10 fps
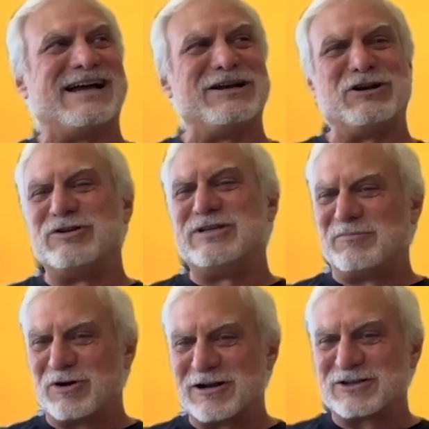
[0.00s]
I know
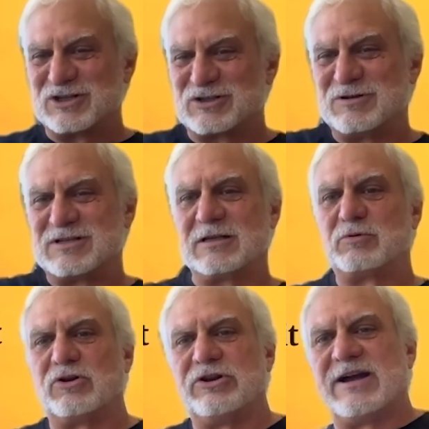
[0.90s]
Denmark has just recently
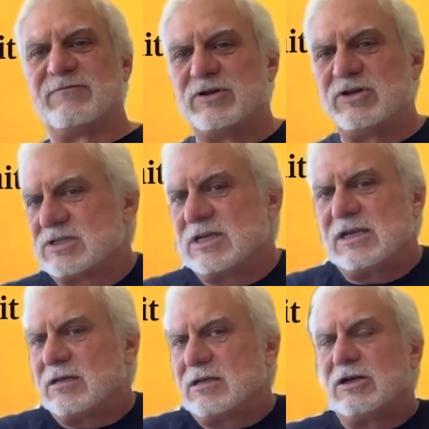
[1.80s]
pulled it off, but you're
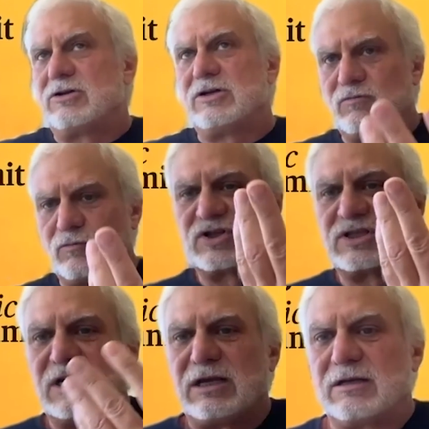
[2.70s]
seeing, we're
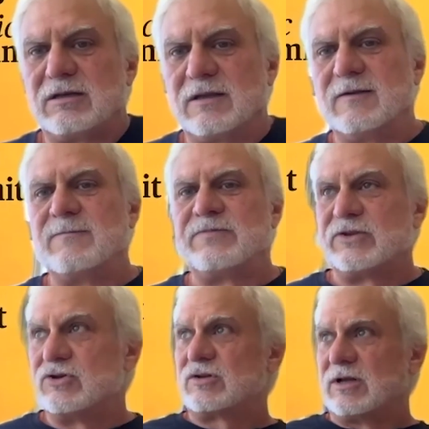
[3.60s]
seeing
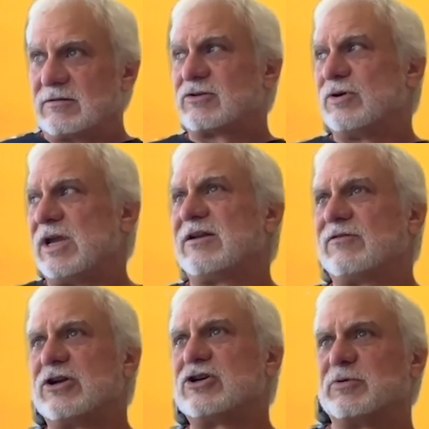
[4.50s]
those creative
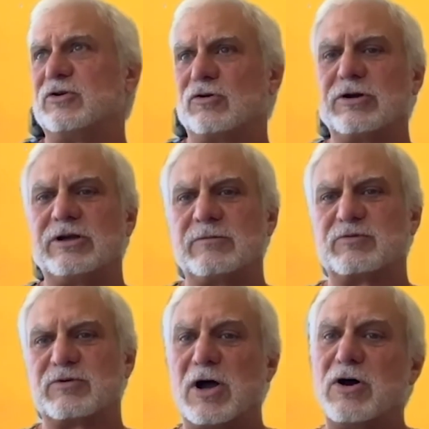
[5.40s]
entrepreneurial
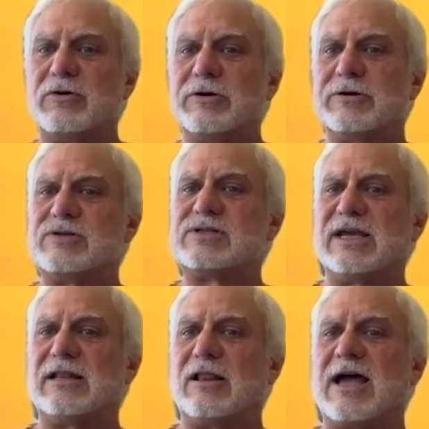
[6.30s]
promoters
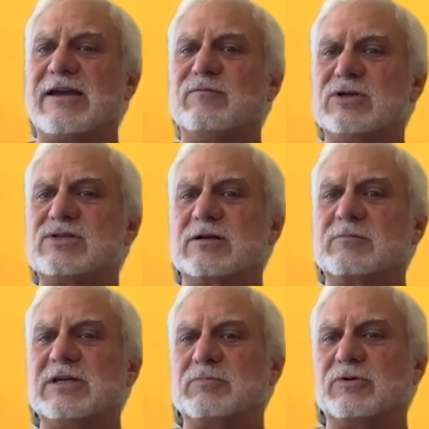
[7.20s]
and live music
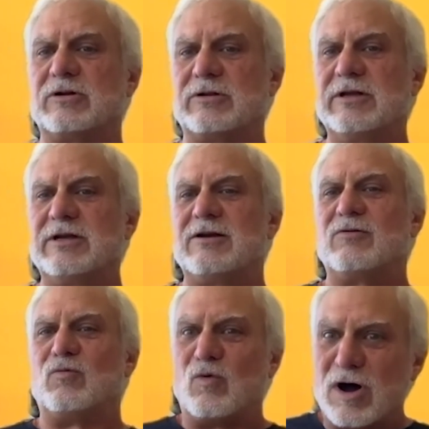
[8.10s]
people
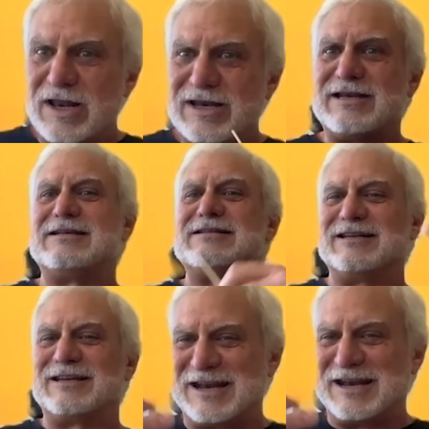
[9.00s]
wanting to
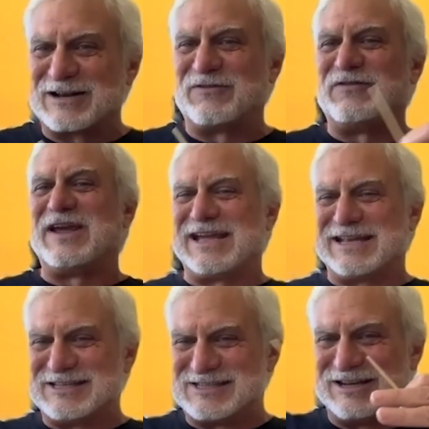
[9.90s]
connect
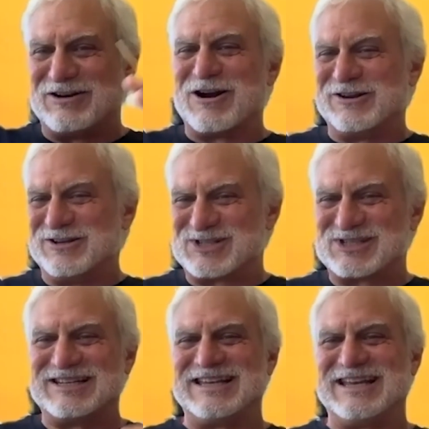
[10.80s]
fans and artists
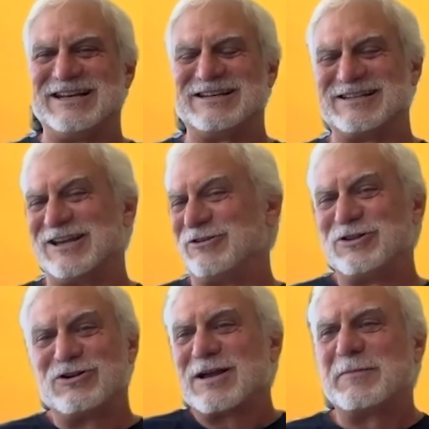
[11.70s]
and getting together, and
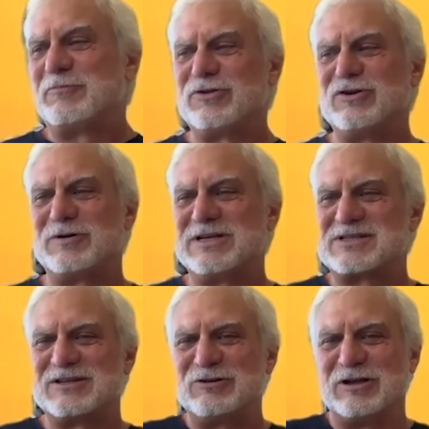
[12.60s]
they'll come up with new ways
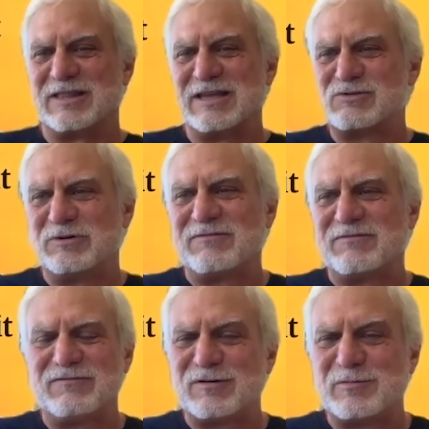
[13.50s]
to do it, things we haven't
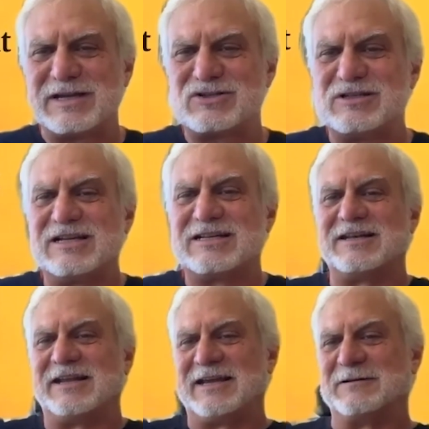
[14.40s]
even imagined yet today.